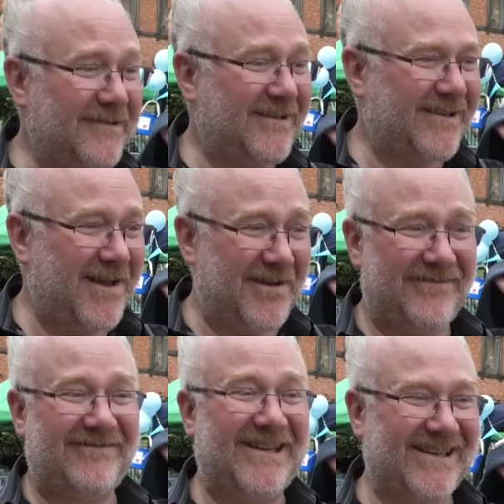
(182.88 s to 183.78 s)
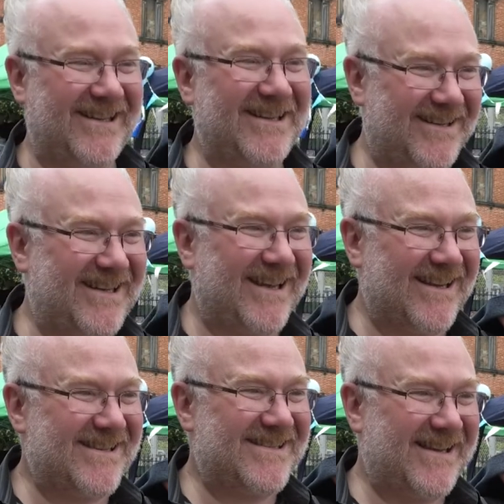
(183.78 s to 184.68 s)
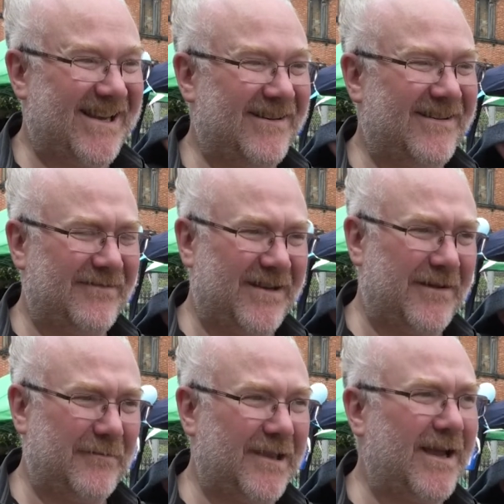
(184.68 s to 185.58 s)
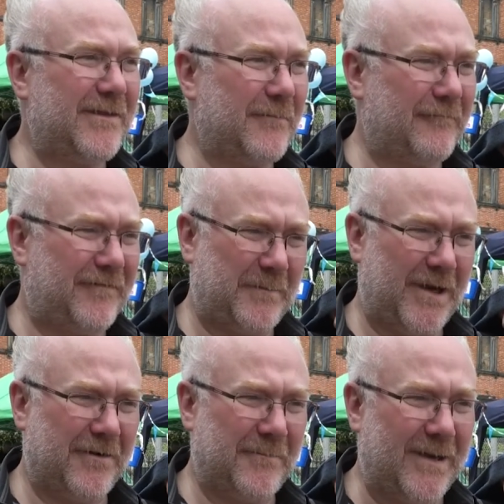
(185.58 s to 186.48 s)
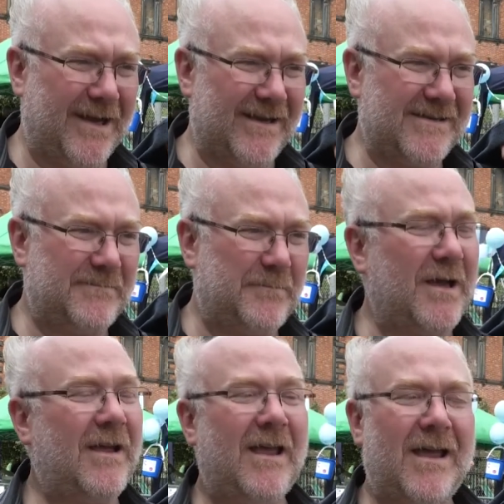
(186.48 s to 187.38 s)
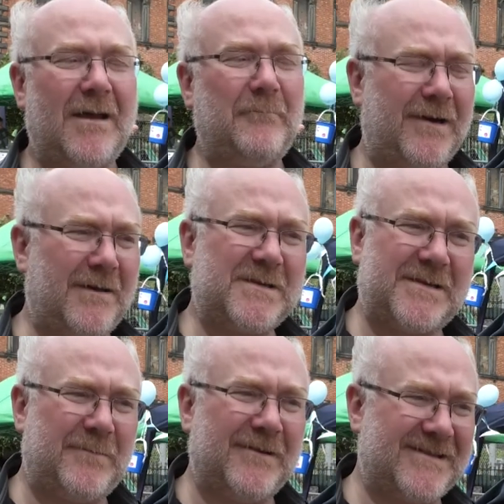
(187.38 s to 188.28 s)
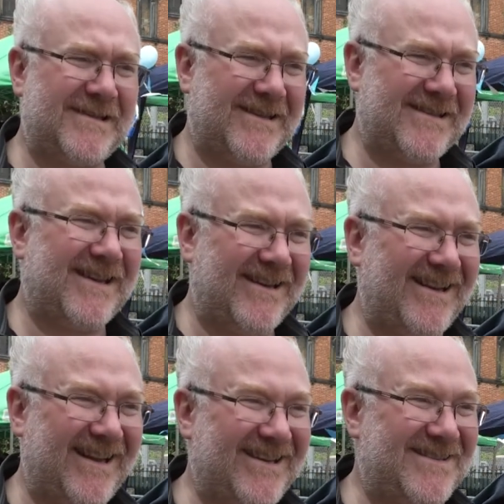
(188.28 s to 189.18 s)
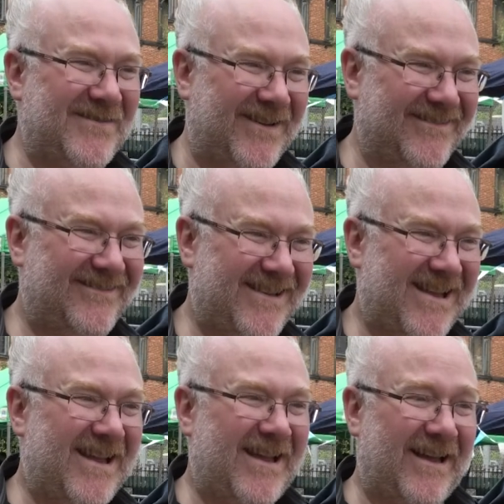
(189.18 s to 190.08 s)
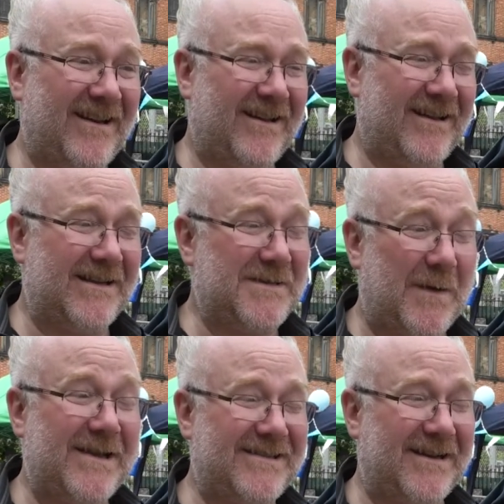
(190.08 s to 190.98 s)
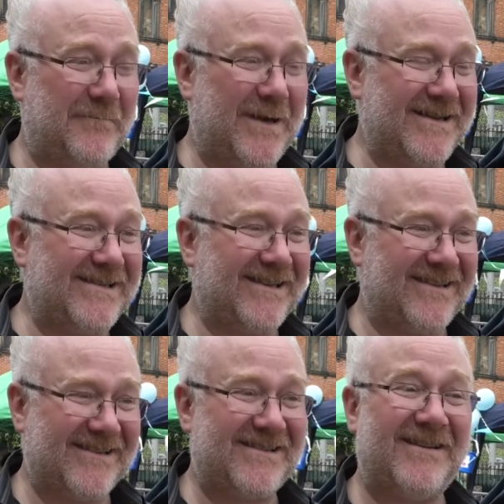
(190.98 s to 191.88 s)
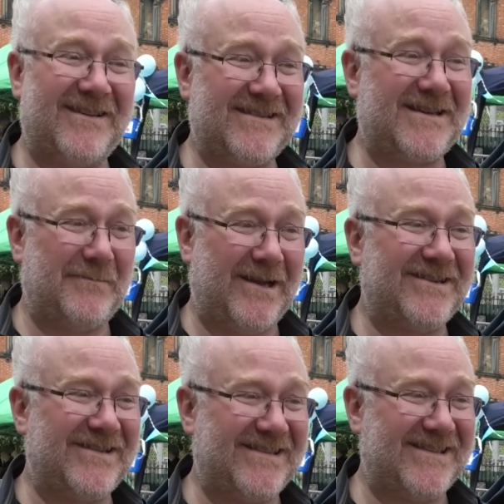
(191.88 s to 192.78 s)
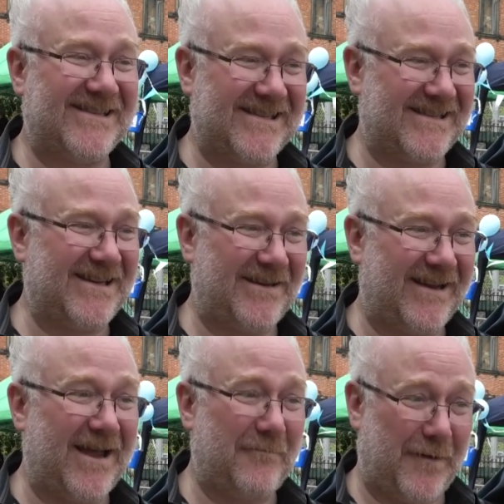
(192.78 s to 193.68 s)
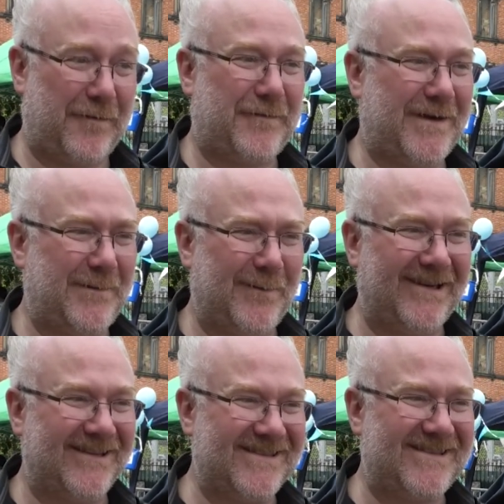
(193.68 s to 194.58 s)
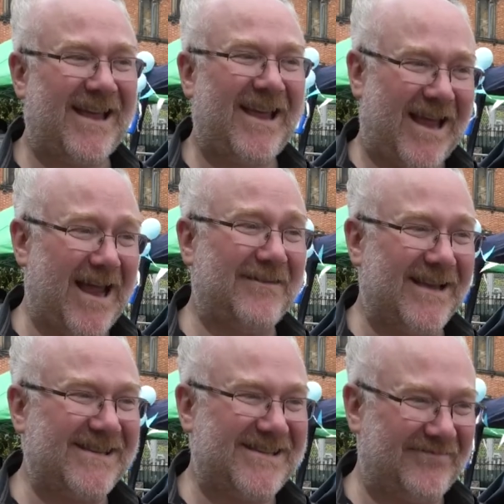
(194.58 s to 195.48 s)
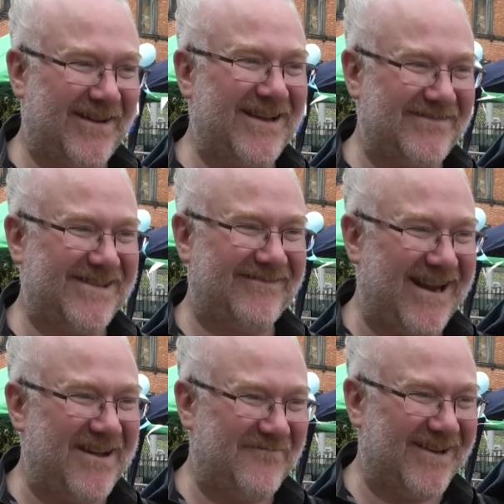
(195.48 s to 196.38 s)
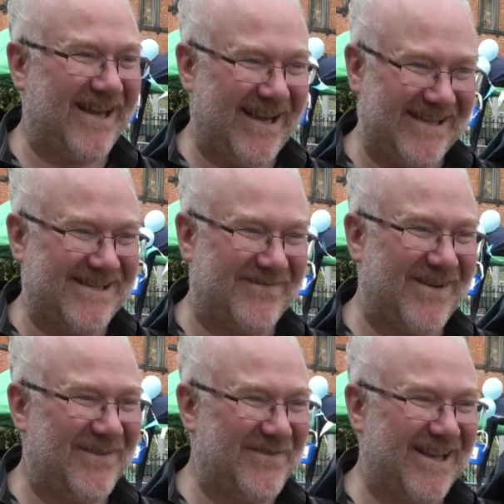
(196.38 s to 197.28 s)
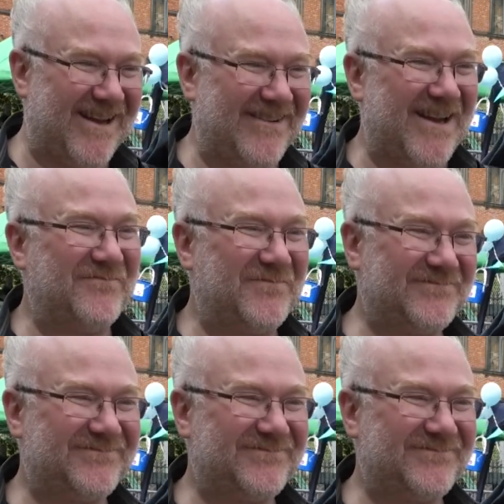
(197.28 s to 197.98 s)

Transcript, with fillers: there are a lot of really good cars here, and we like the one from York Maze, but I'm perhaps supporting the St Nick's one. And it's based on a bicycle, so it's going to be interesting to see how, with 3 wheels, how that survives the ramp when it hits the bottom of that ramp.